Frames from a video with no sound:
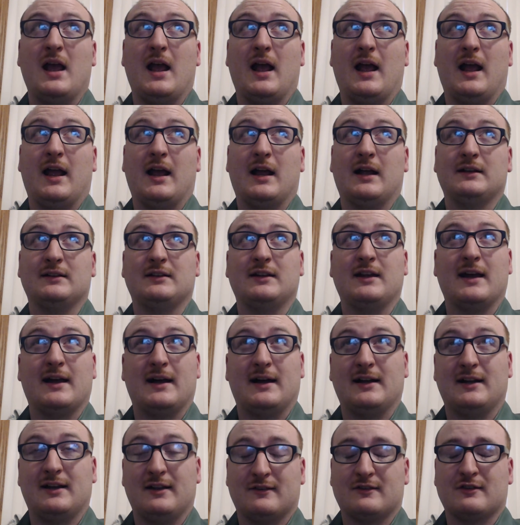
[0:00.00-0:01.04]
And yeah,
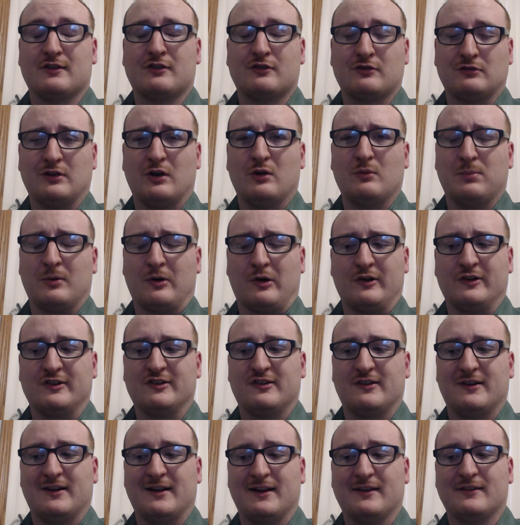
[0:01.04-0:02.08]
it is a slow
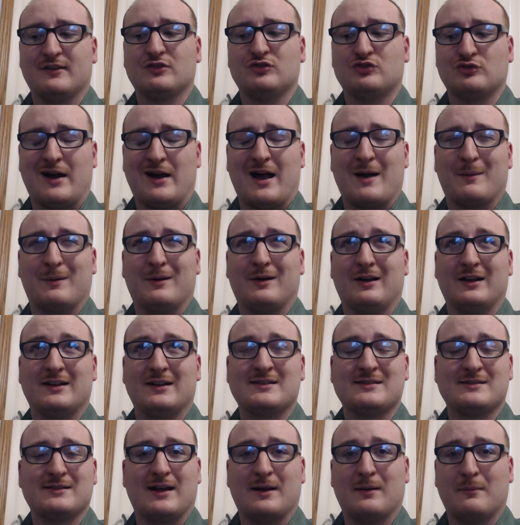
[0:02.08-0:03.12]
burner. It is a drama.
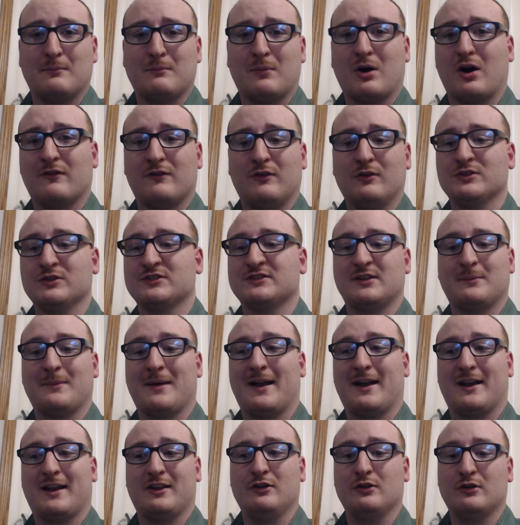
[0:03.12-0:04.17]
It's not a Marvel
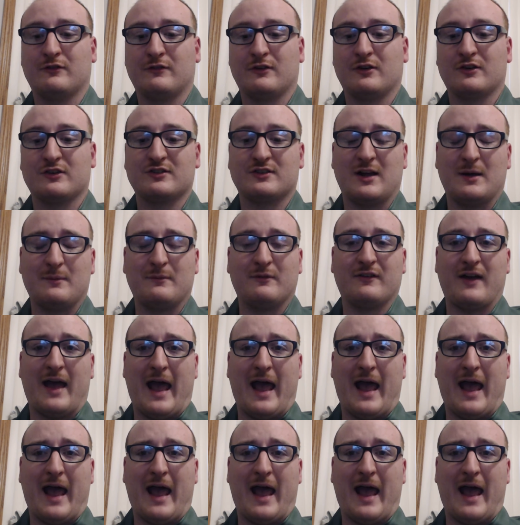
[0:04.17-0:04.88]
Cinematic Universe type of